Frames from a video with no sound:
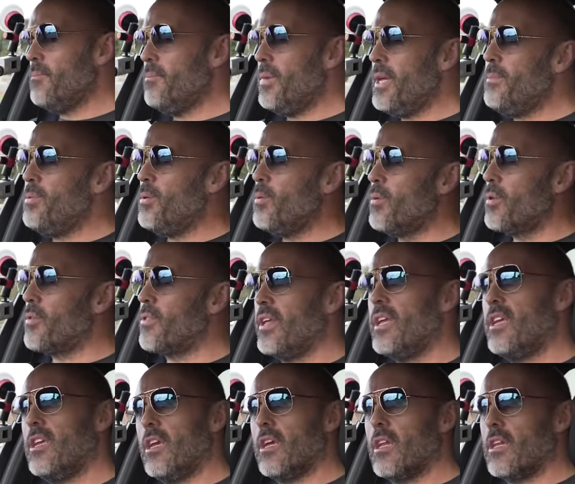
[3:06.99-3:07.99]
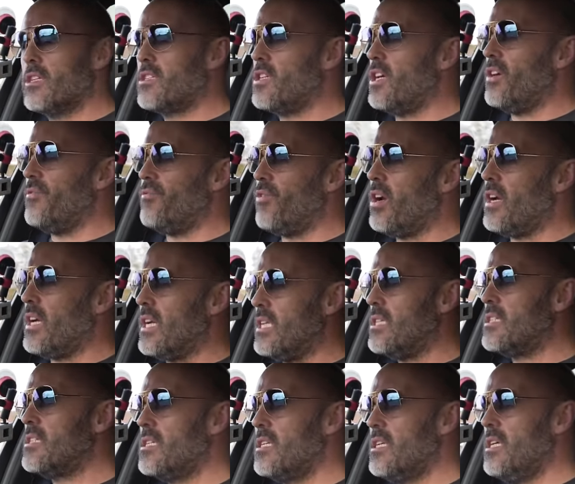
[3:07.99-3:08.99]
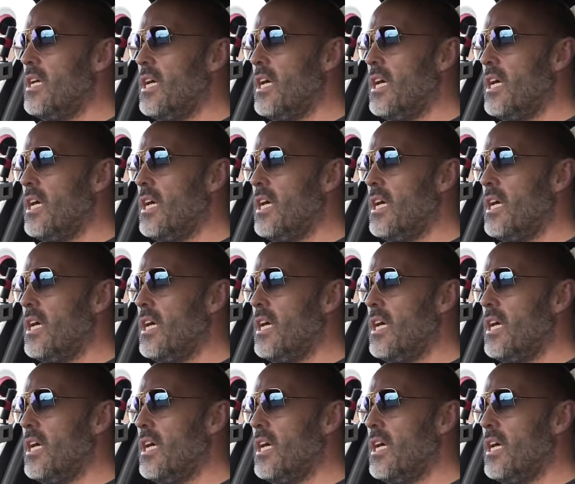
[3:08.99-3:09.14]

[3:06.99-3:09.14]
people will think you're going to turn right